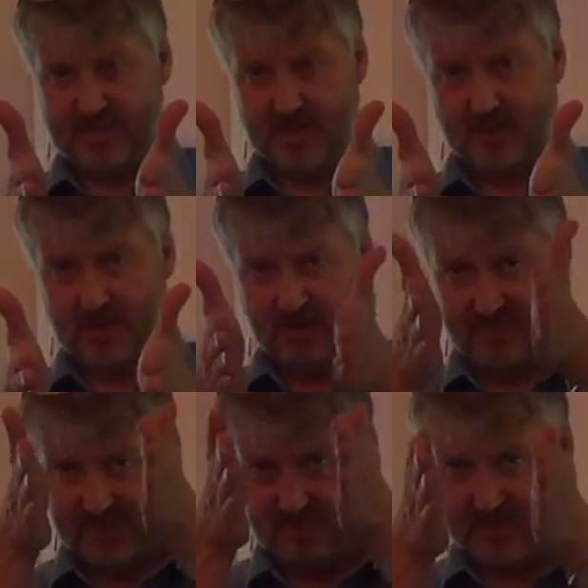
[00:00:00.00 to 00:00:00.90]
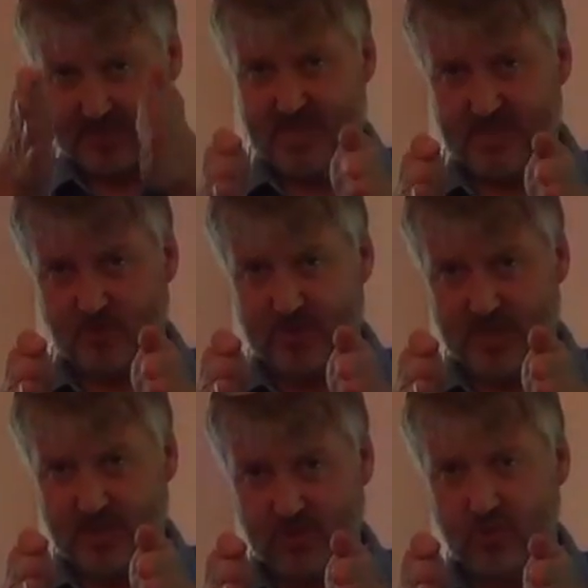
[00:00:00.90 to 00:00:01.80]
psychotherapist because that's what
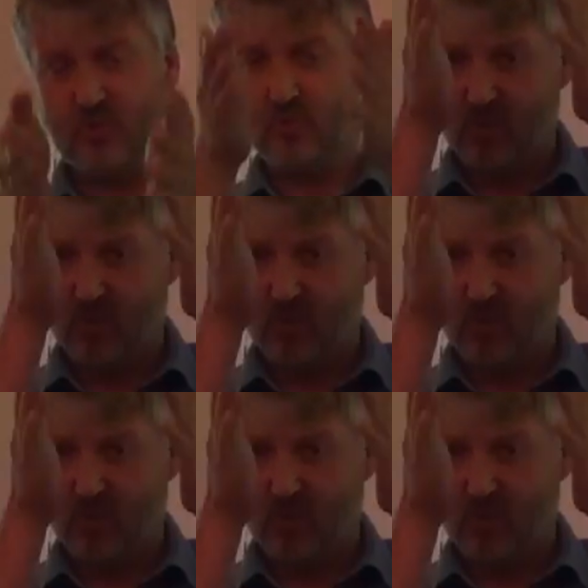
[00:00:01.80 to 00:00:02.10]
I do,